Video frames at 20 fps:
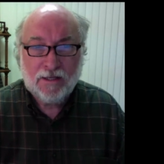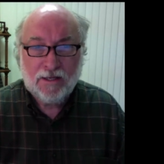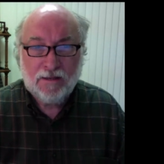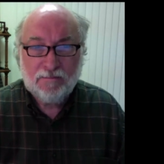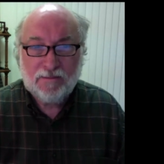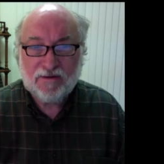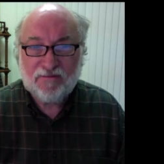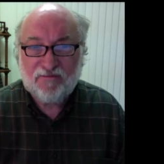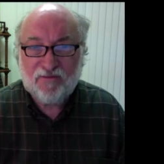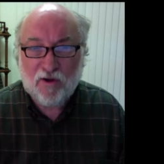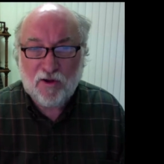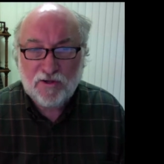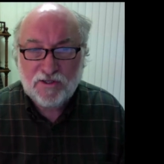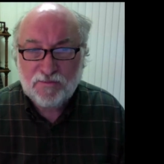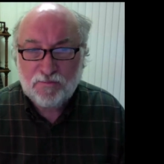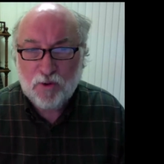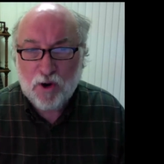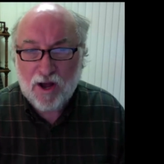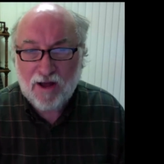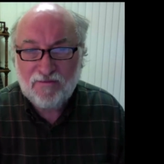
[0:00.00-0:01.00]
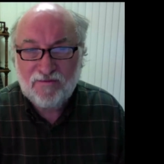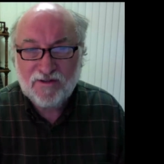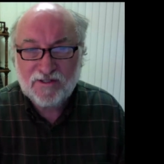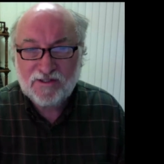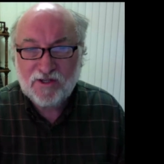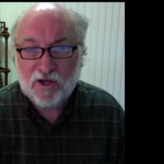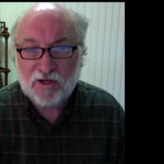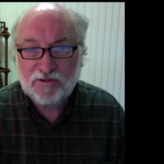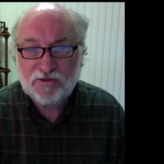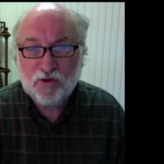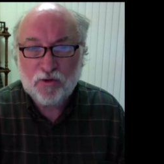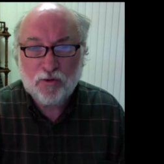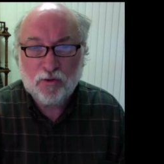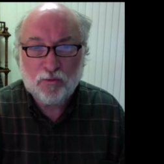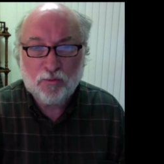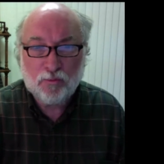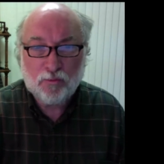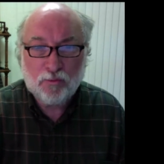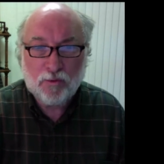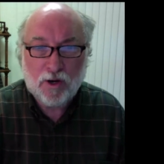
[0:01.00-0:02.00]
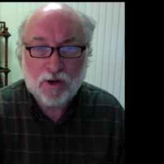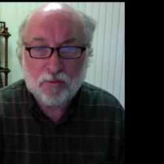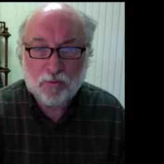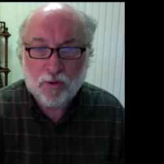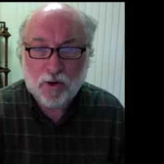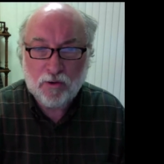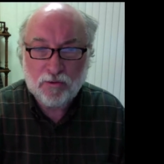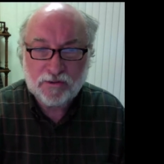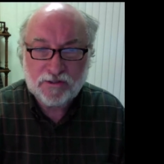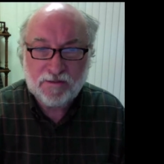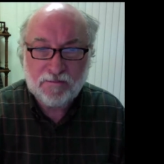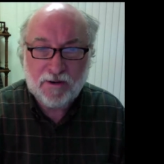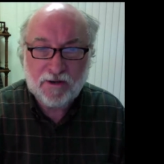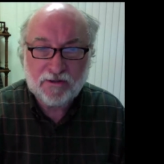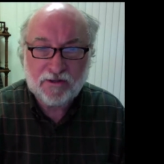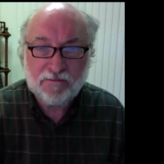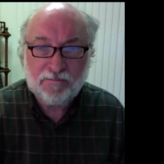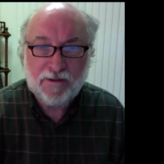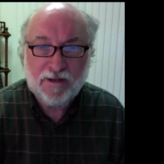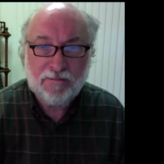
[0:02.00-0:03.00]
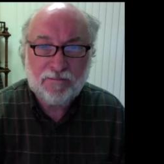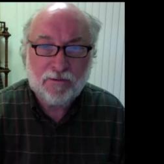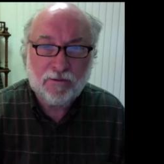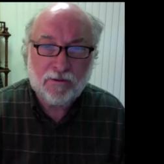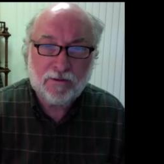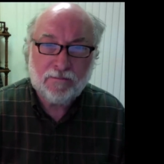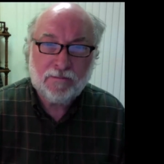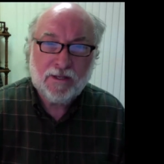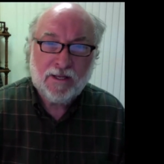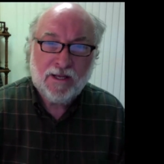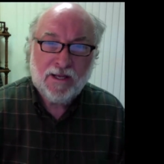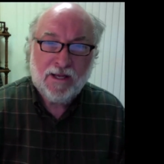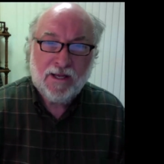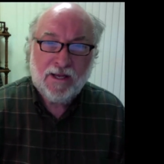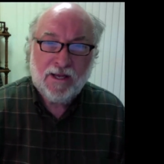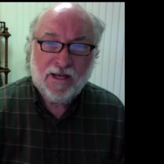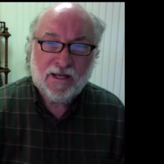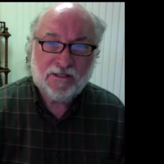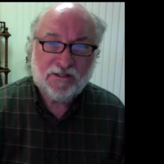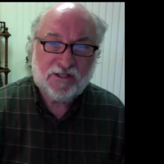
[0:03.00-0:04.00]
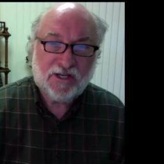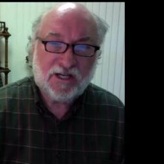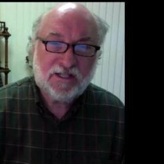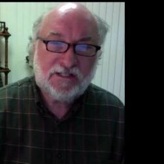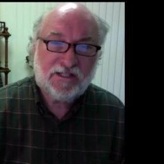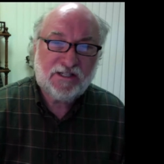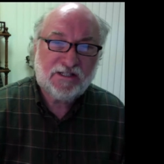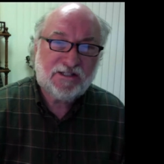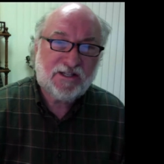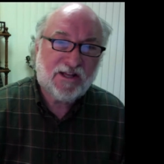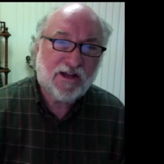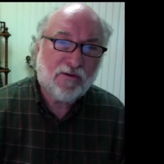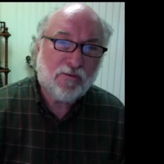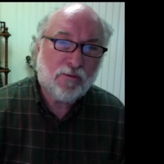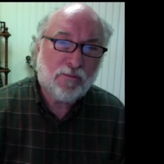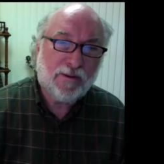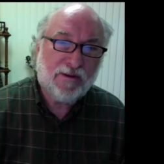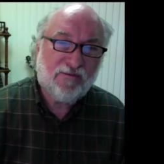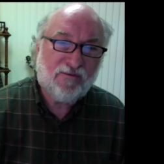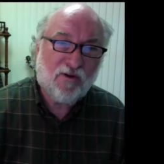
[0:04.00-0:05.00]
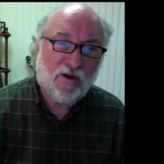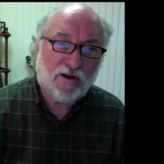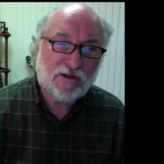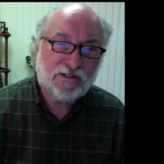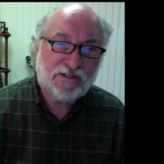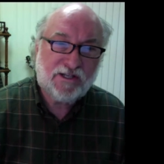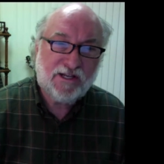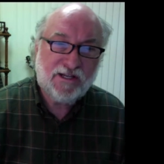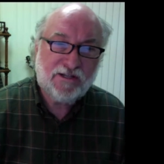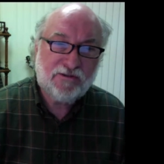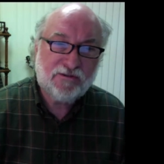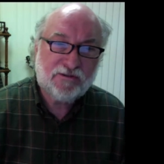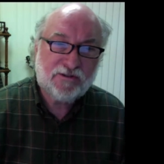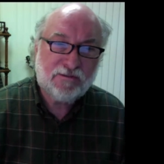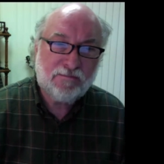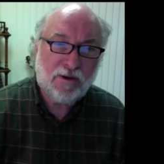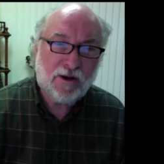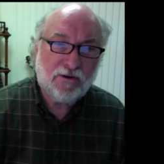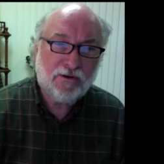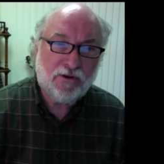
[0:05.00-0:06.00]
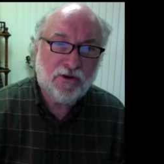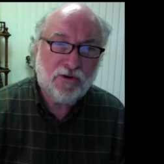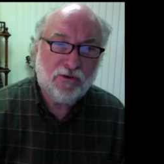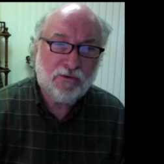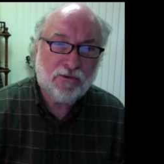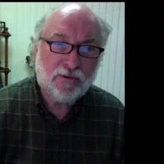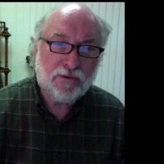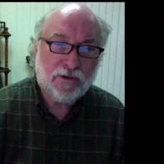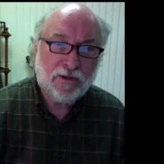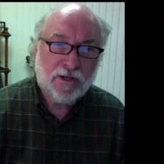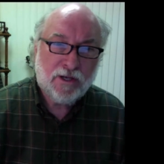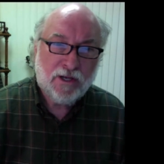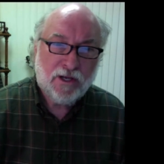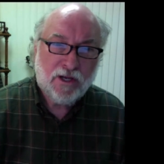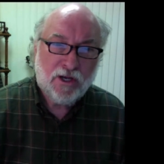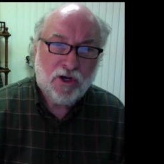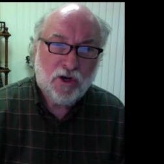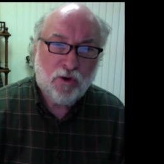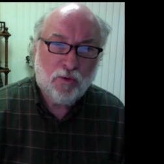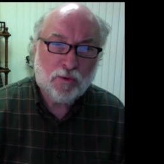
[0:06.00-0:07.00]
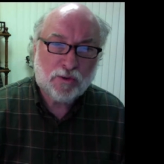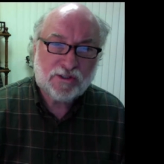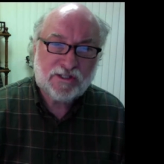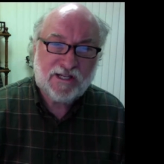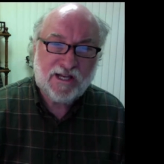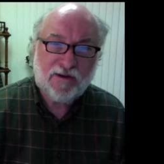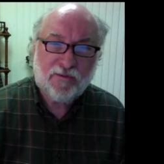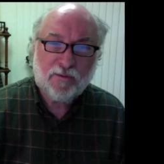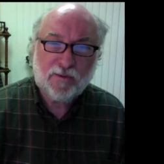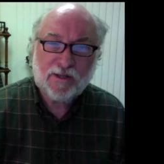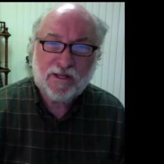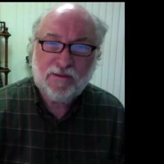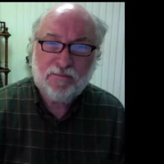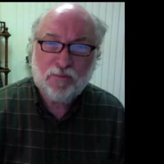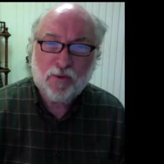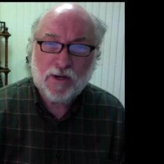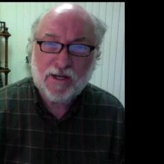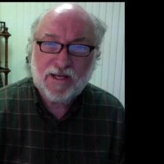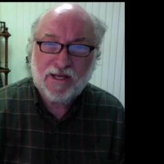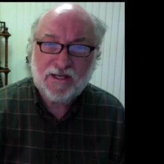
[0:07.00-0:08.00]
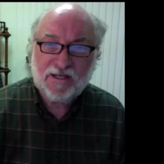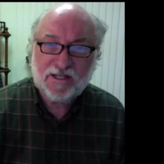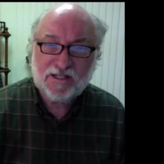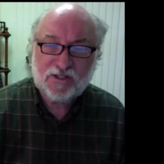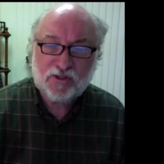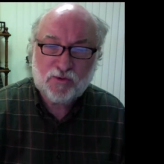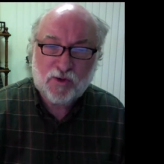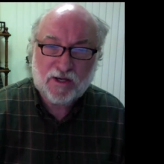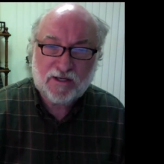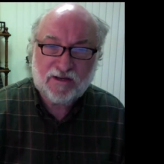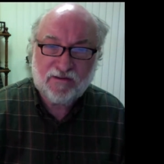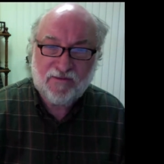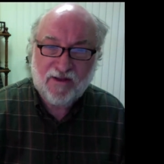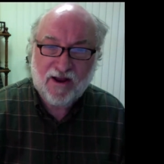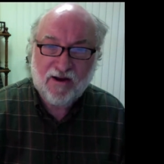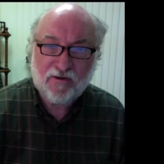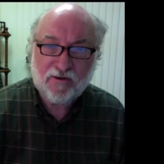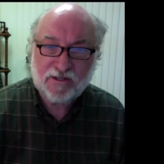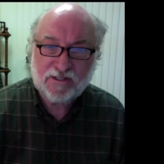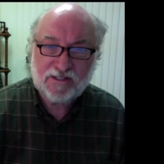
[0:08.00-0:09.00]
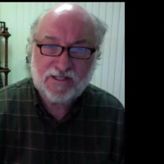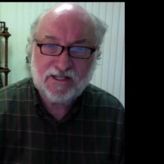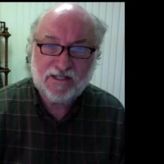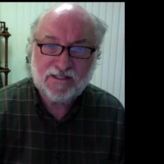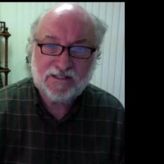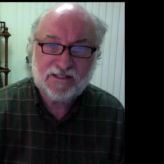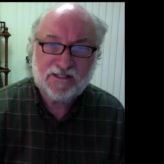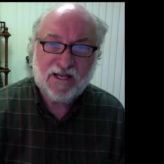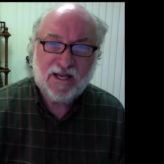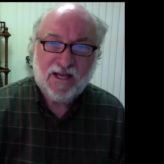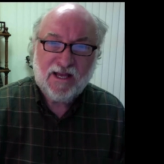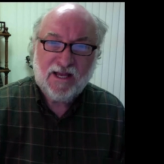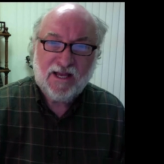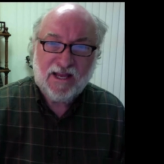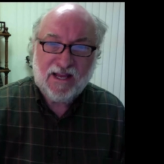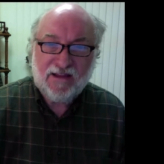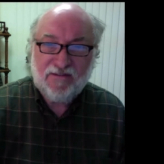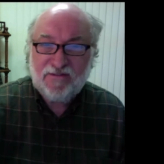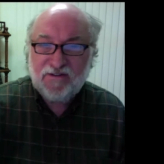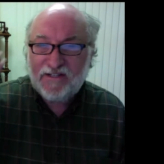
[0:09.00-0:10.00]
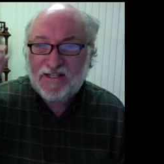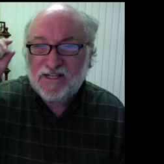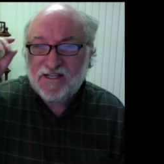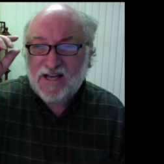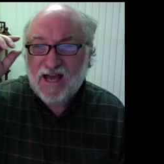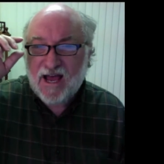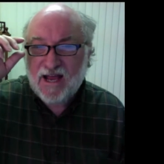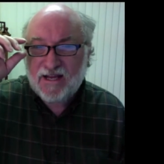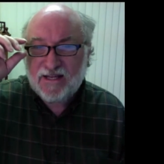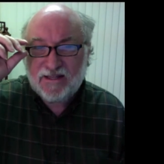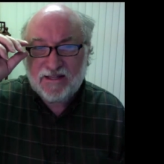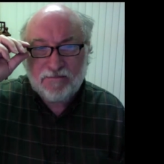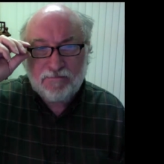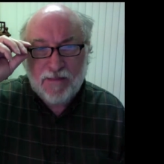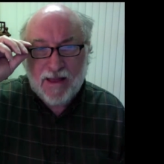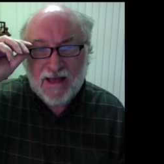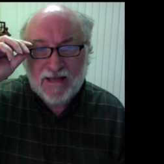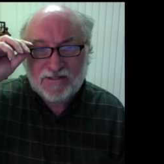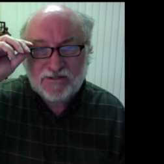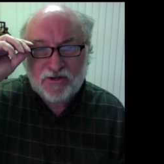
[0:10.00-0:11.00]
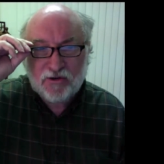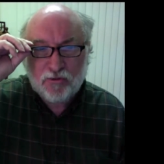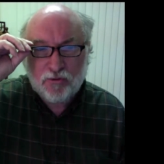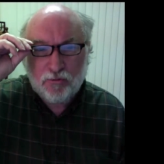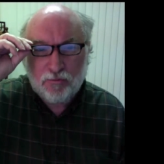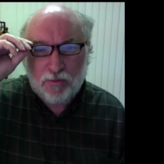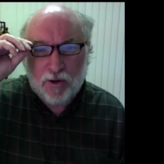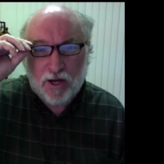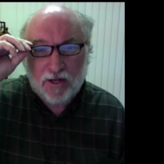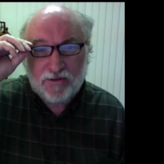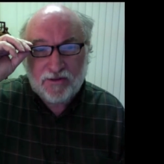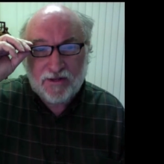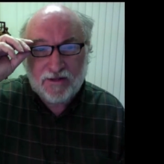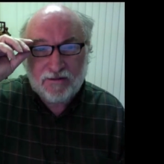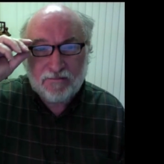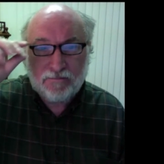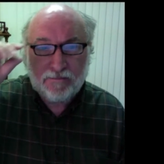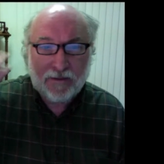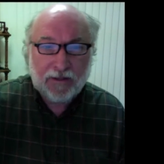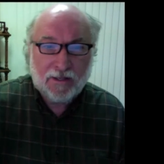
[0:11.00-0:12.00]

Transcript: But false prophets also arose among the people and just as there will be false teachers among you, who will secretly bring in destructive heresies, even denying the master who bought them,